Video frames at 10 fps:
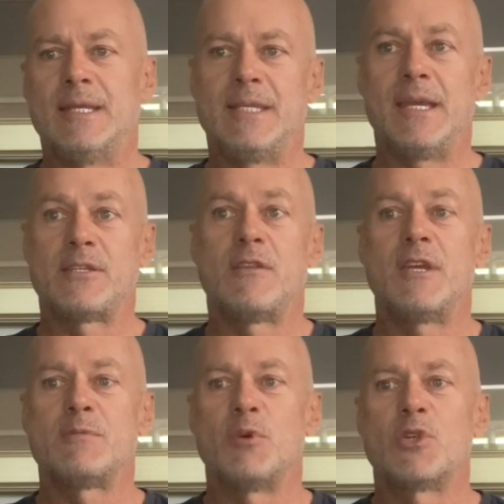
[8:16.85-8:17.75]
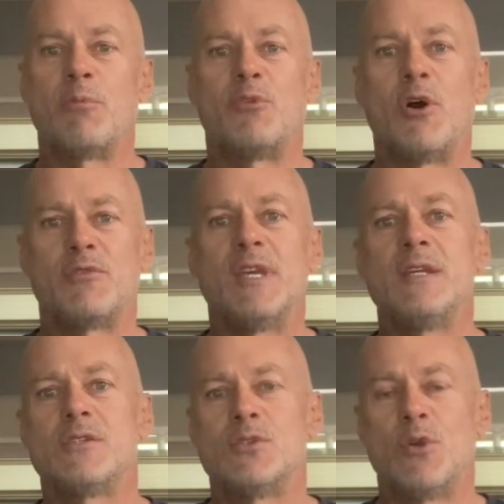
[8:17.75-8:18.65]
Yeah, so there's my top five
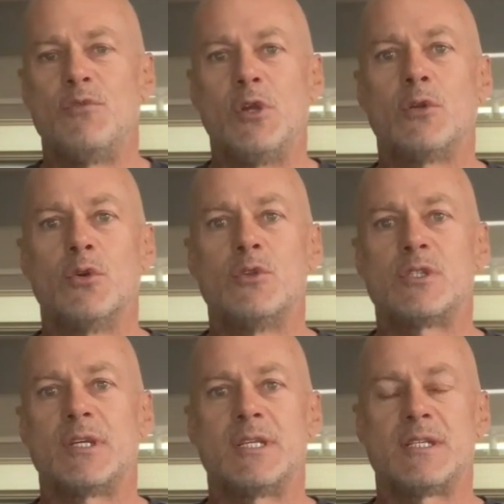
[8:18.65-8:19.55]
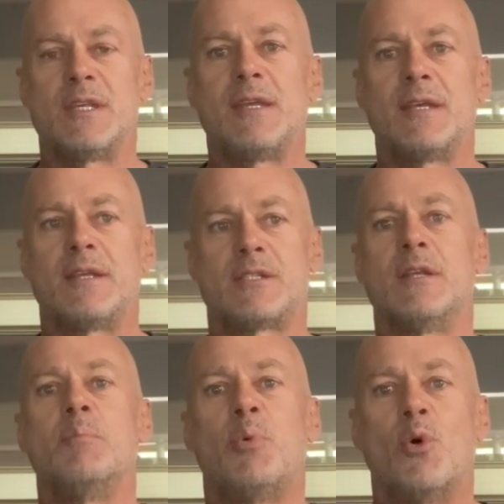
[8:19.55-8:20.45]
things to do for your glutes. I just think that it's
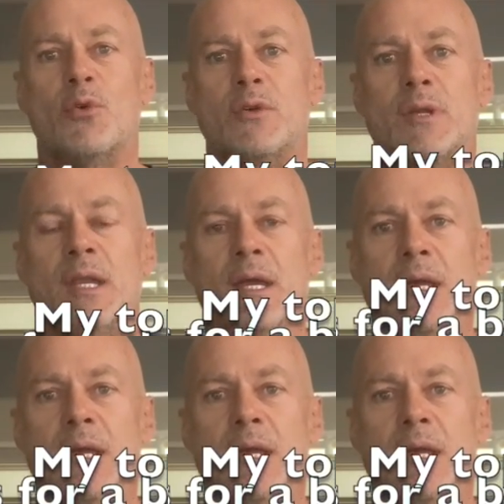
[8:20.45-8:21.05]
an important